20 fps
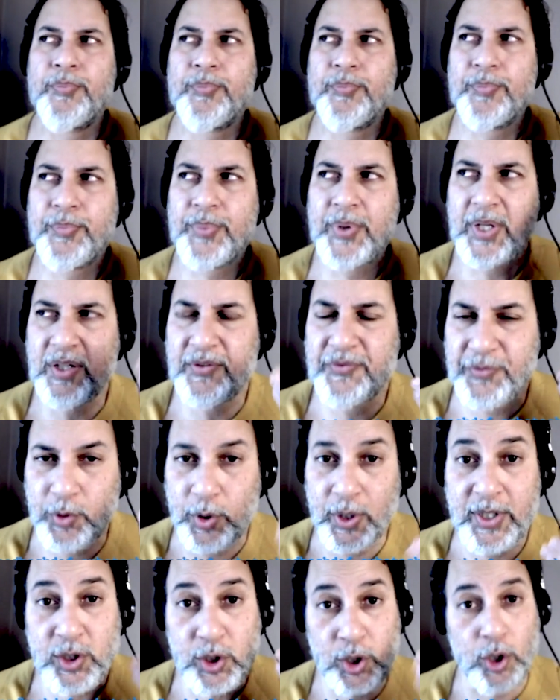Pink
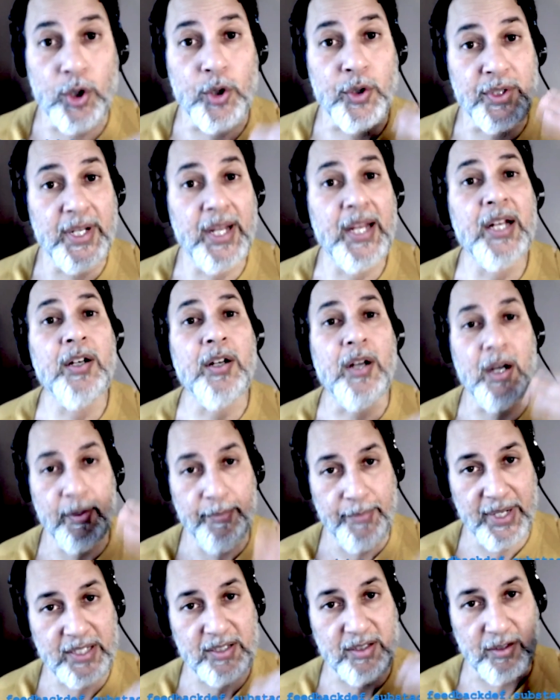Floyd turned in a
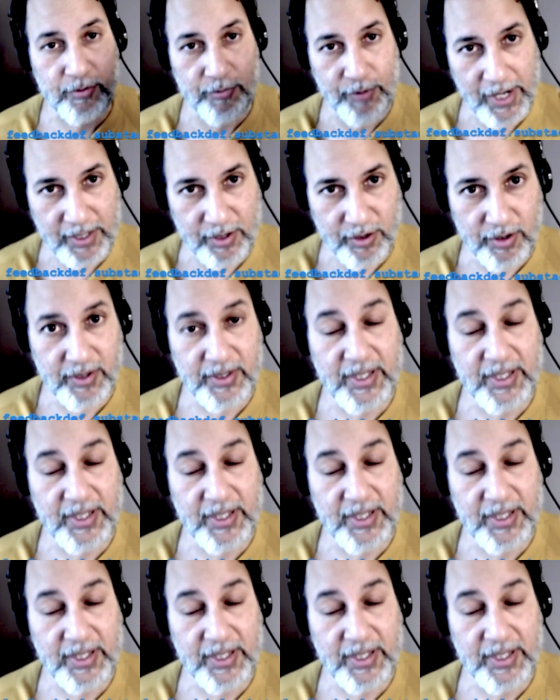mix of the record,